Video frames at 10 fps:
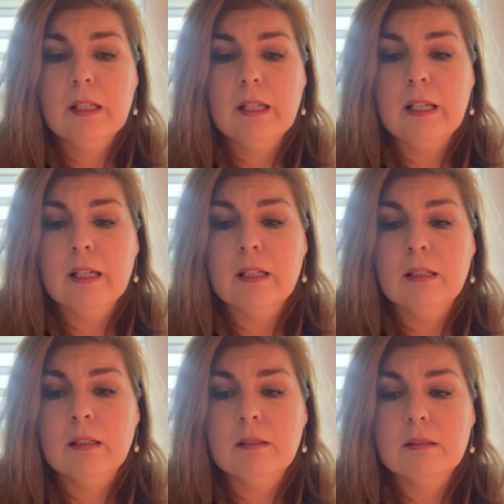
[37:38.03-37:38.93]

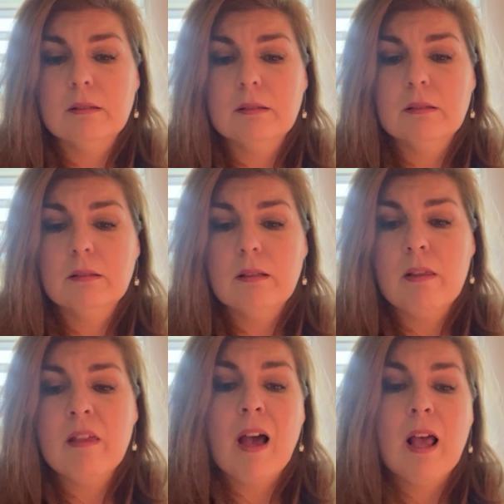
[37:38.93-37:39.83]
And
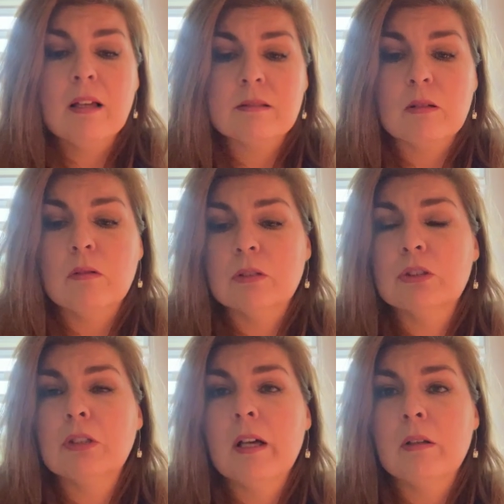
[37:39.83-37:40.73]
that has
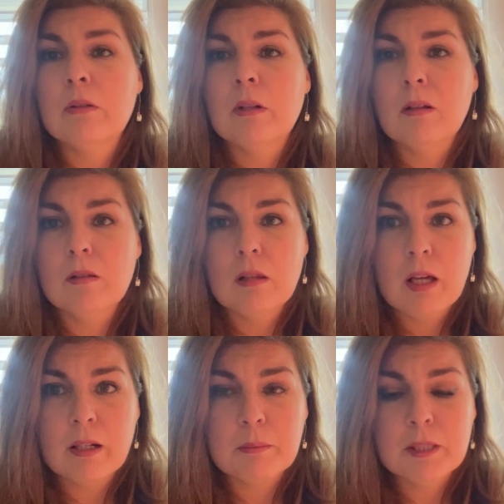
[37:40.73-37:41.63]
overshadowed a
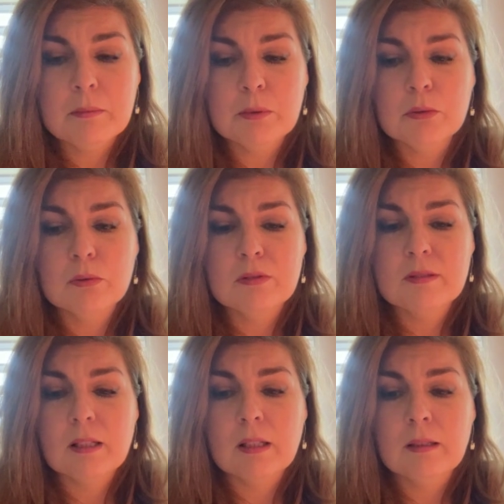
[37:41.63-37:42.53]
lot of
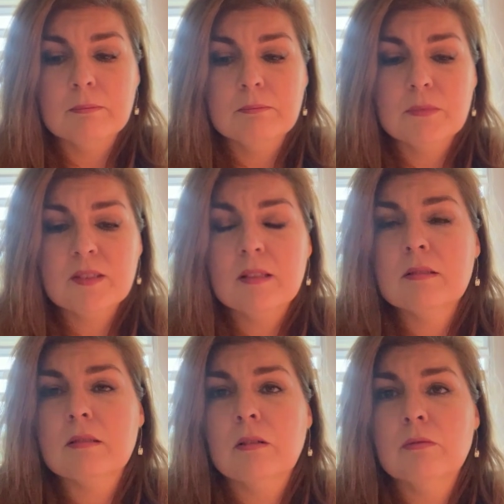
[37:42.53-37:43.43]
people's um,
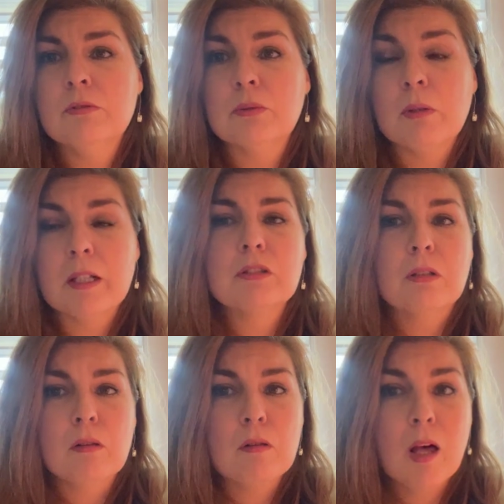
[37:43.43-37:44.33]
sense of direction.
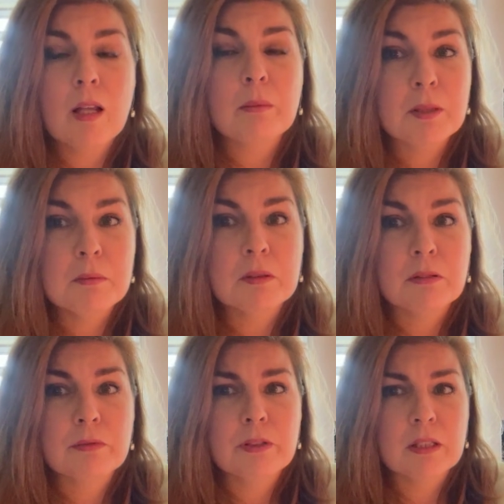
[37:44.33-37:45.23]
A lot of people are
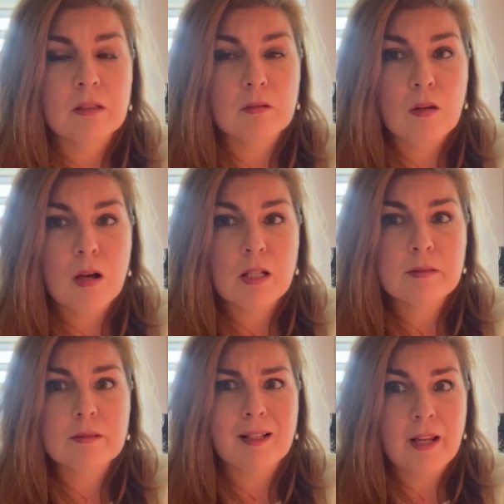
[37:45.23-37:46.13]
feeling
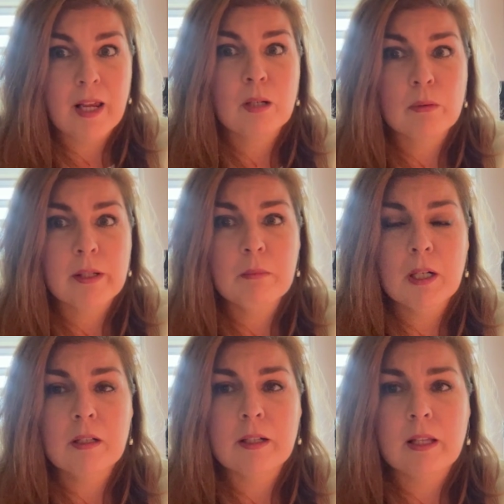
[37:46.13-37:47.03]
lost and angry
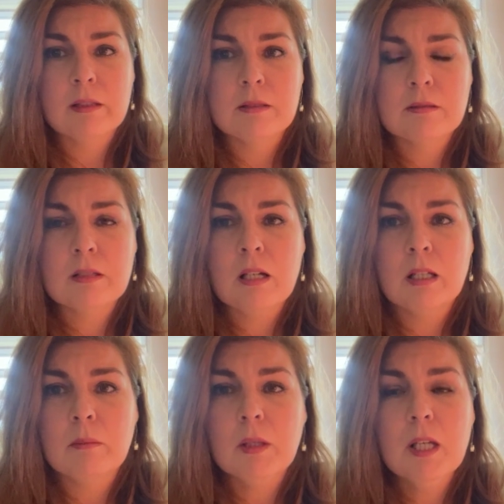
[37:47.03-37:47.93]
about it at this
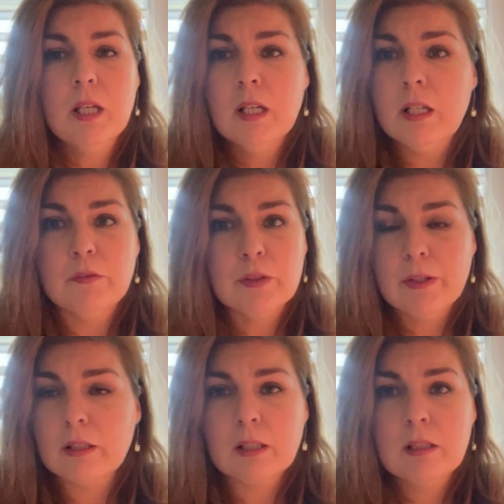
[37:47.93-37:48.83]
time. If you're
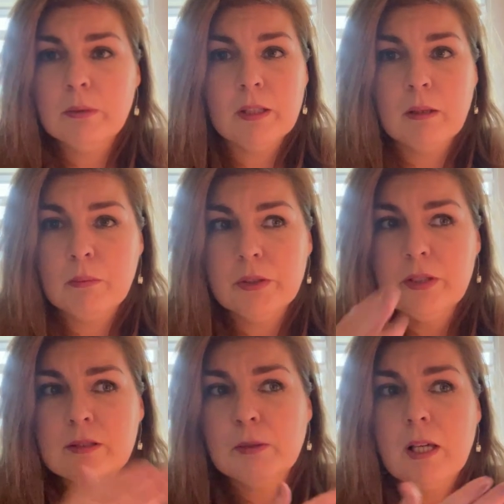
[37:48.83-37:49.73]
not keeping up with
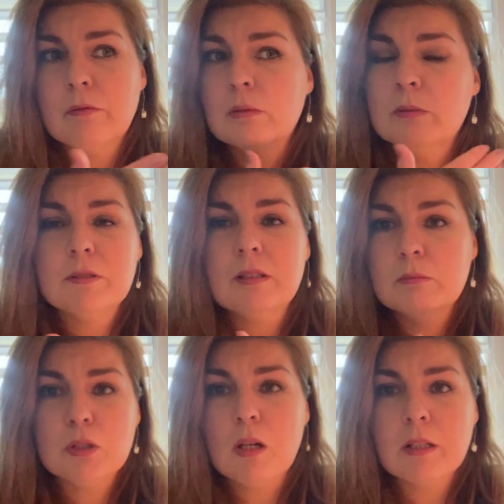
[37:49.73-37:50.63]
these platforms that
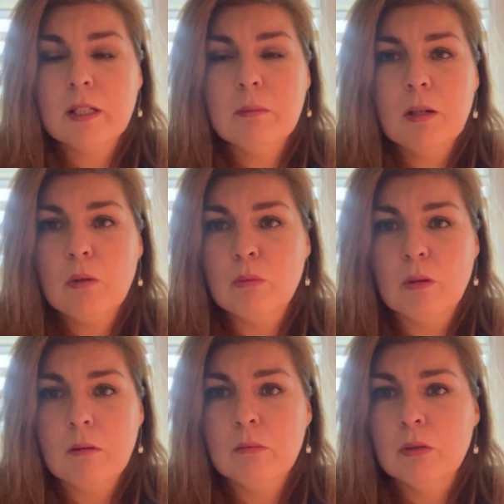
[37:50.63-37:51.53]
I'm talking about,
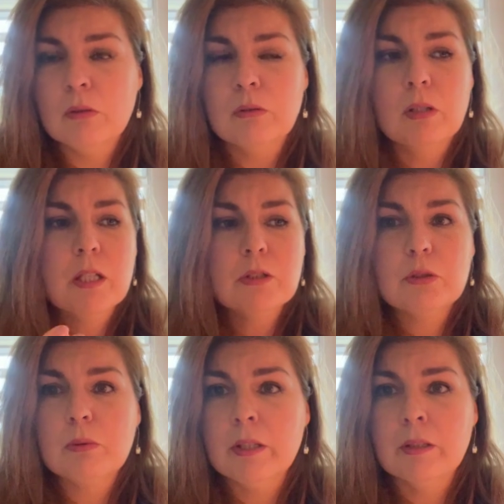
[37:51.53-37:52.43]
Rumble,
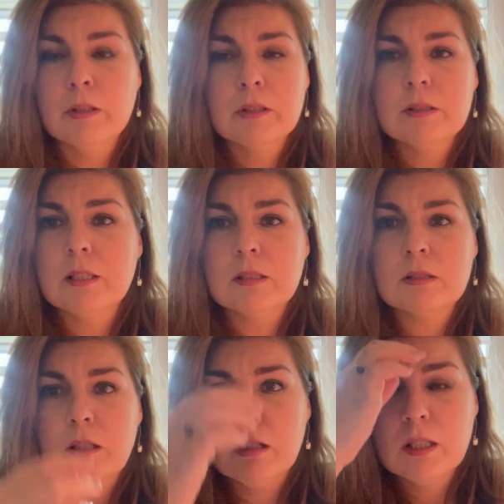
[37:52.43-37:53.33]
Twitter,
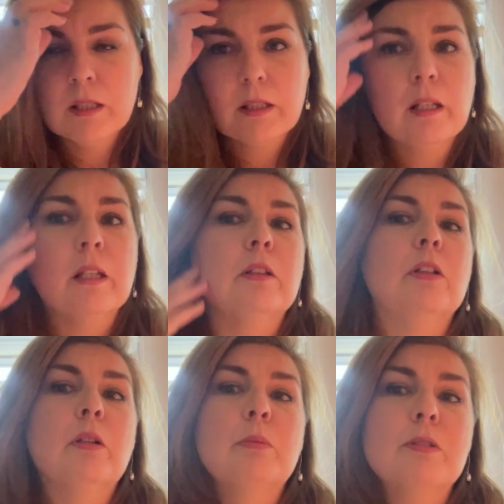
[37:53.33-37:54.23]
TikTok, and,
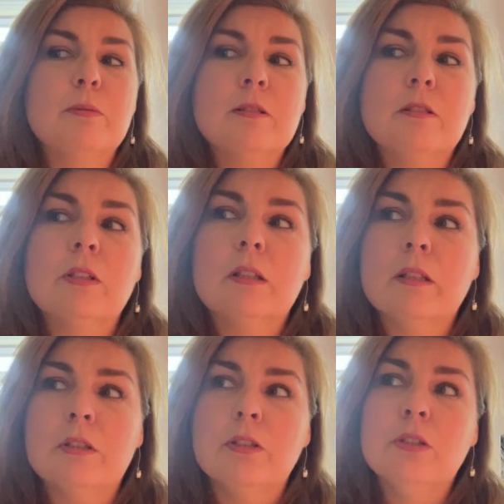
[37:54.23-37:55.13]
you know, specifically
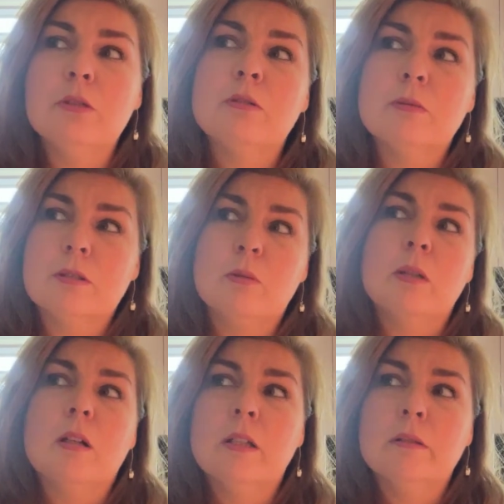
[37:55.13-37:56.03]
the news, what's
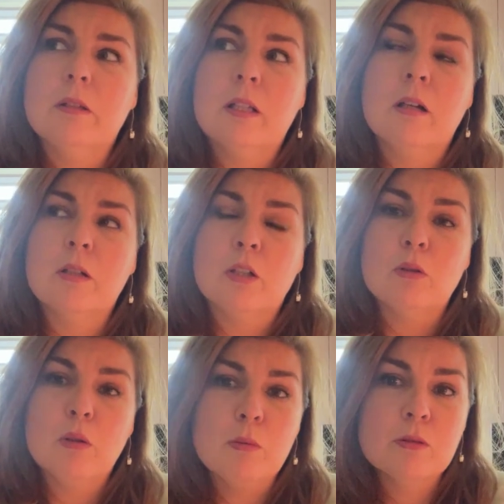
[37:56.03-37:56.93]
going on in, on a
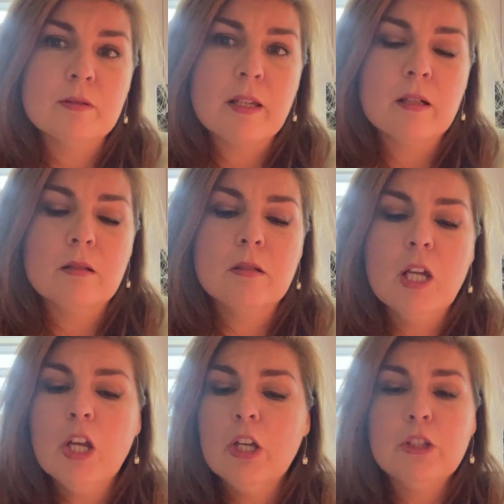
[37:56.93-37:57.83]
global scale,
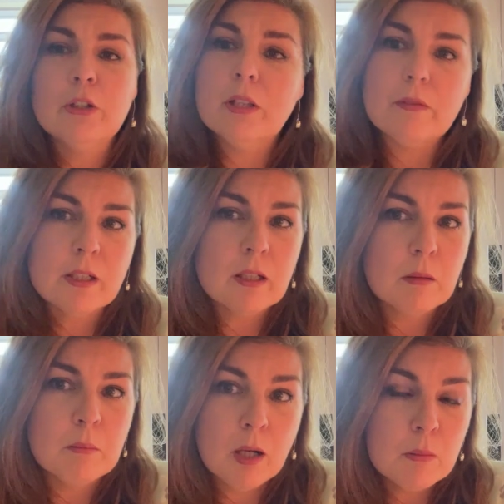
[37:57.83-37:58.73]
you're living in a
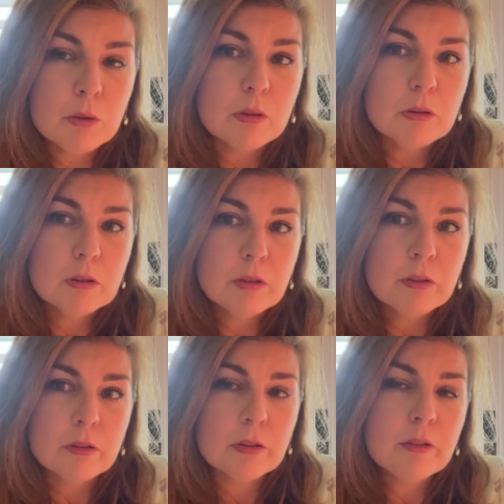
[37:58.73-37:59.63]
bubble.
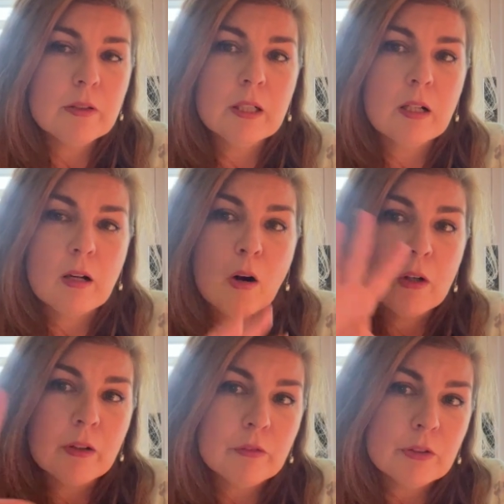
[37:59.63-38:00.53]
You're living in an
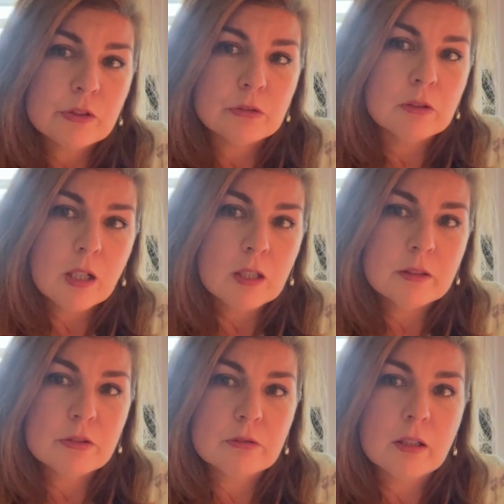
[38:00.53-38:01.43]
artificial
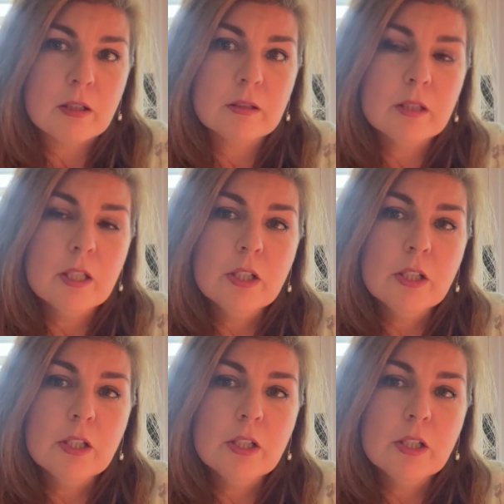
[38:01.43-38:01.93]
construct.